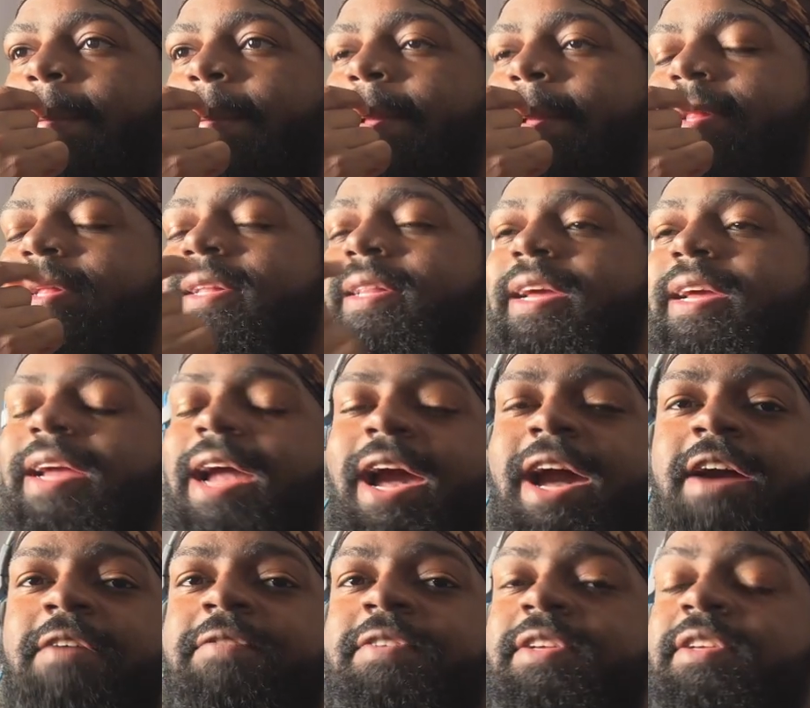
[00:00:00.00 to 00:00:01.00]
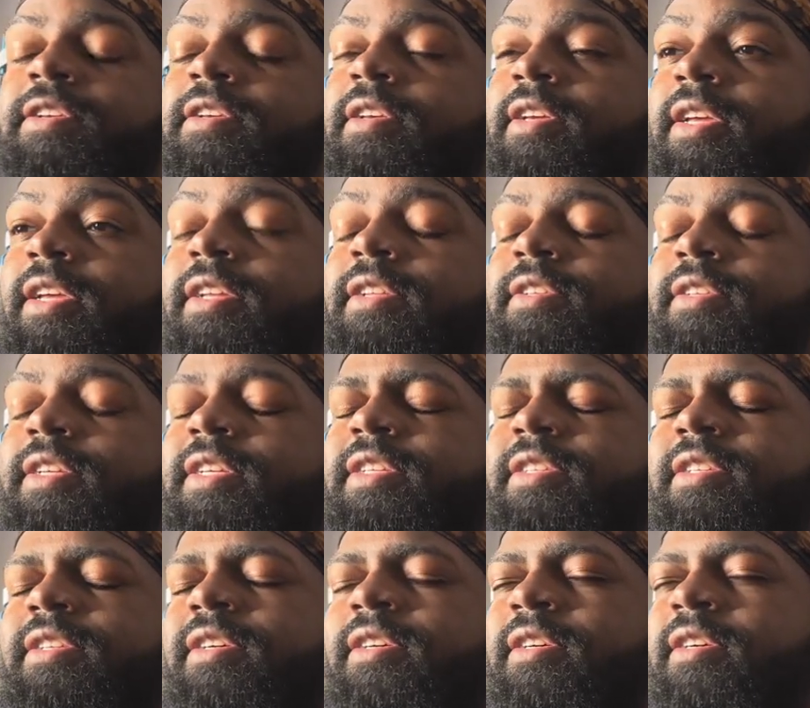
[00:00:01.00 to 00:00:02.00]
It looked like Avi.
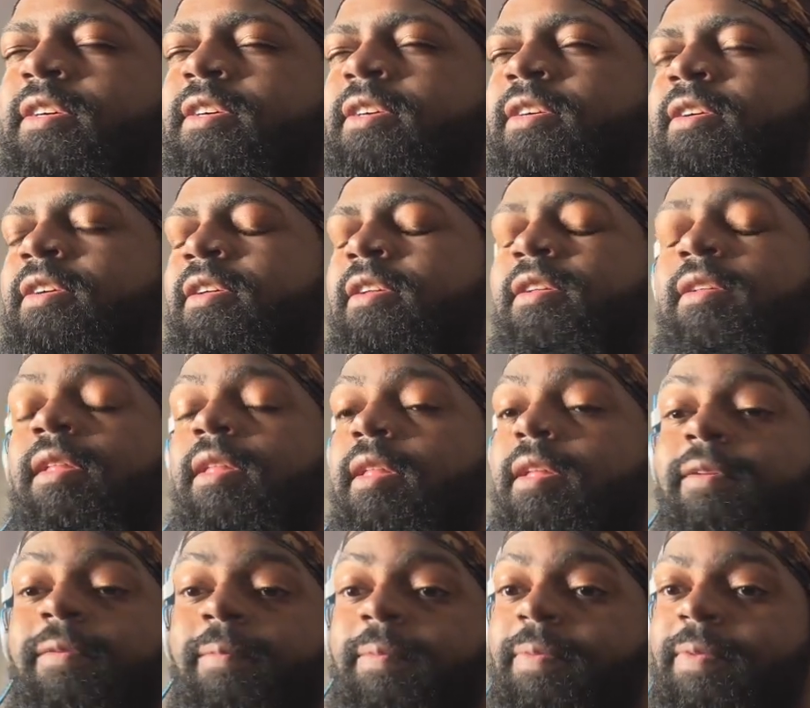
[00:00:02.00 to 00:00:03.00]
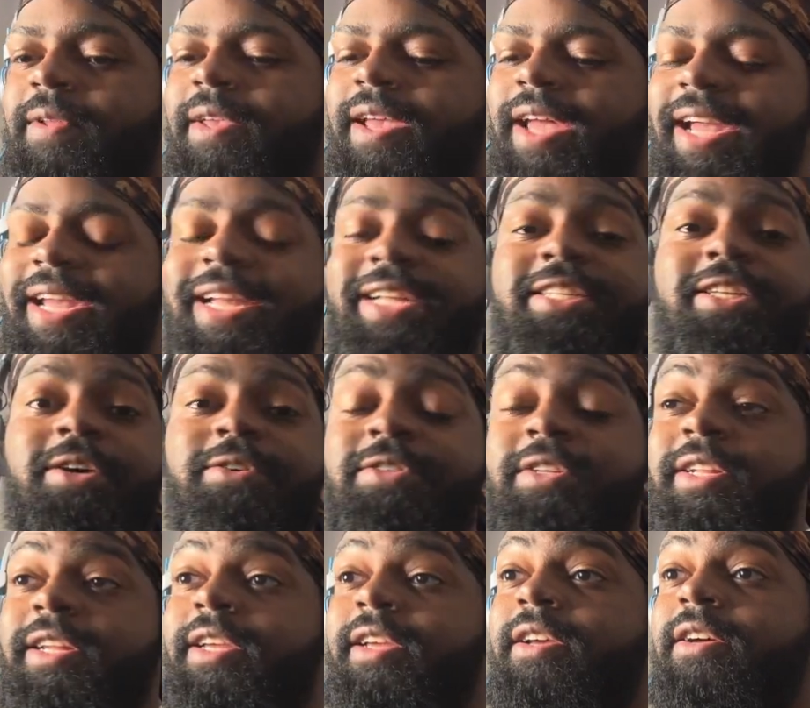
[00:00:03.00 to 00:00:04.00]
I can't talk
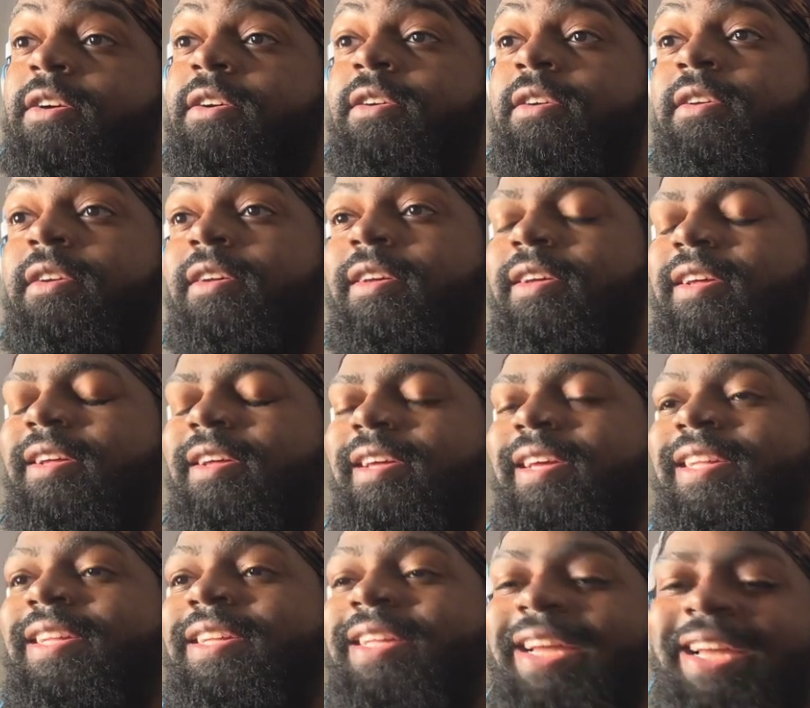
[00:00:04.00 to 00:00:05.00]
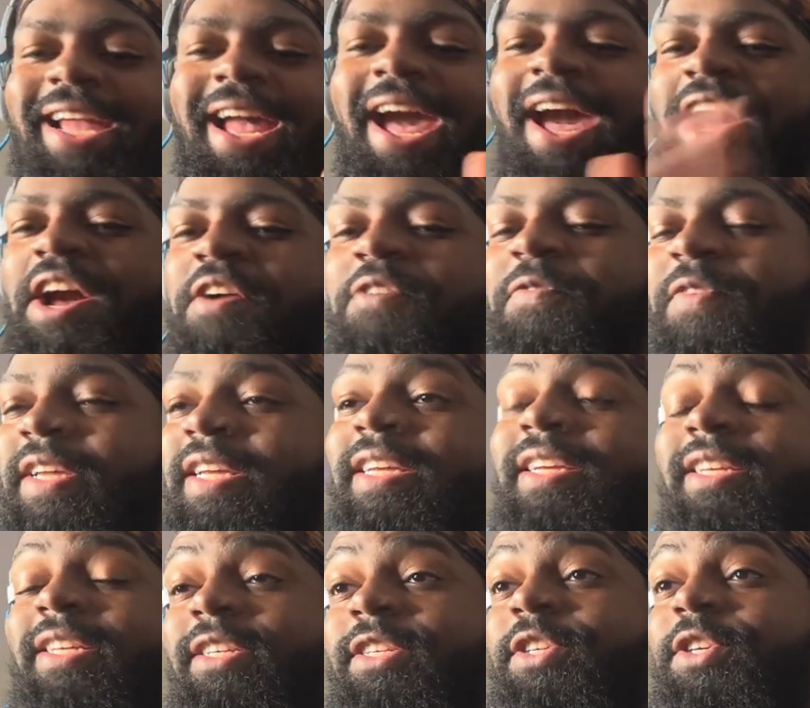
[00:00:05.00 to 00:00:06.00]
today, y'all. It looked like Avi
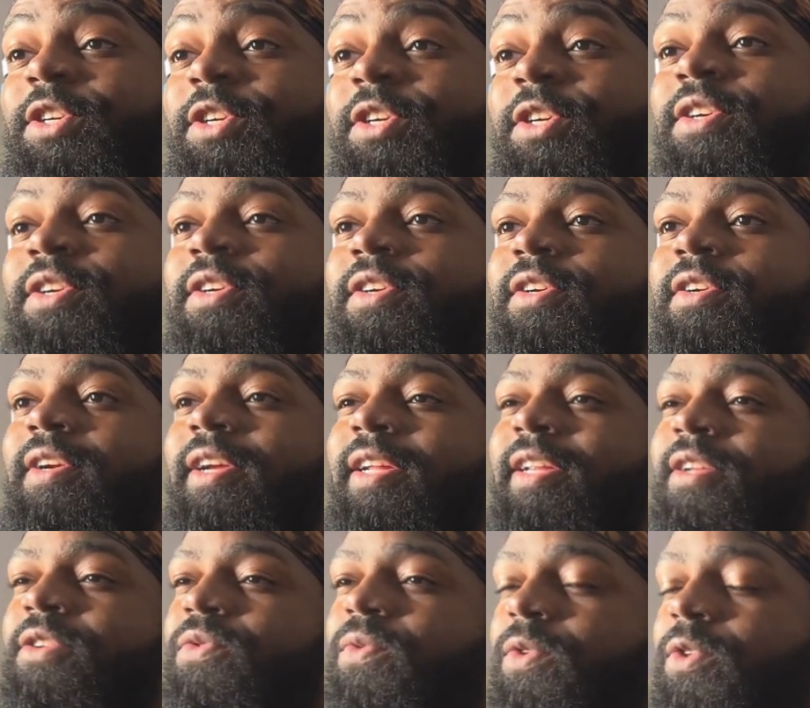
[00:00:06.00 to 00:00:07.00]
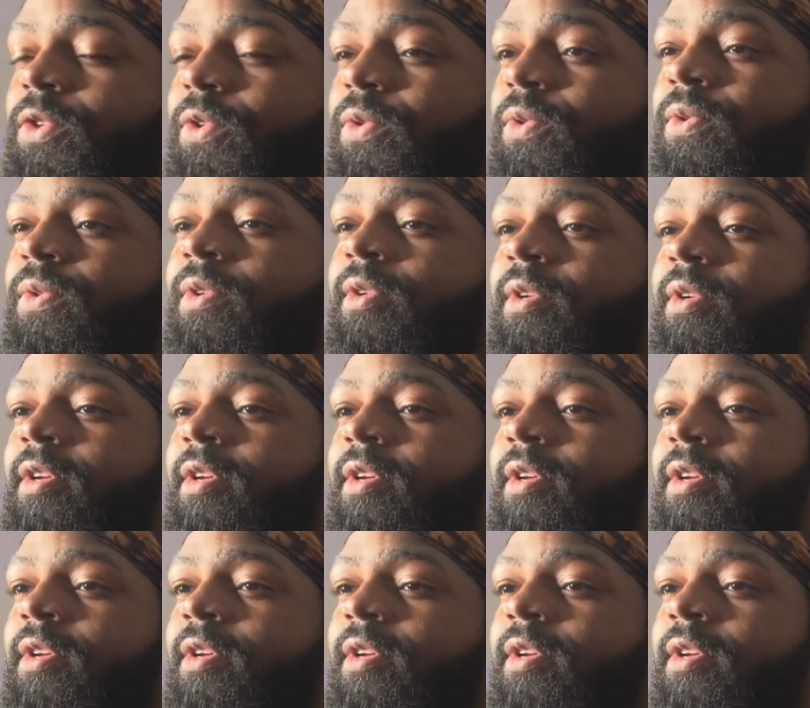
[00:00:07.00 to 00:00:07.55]
is here in this one too.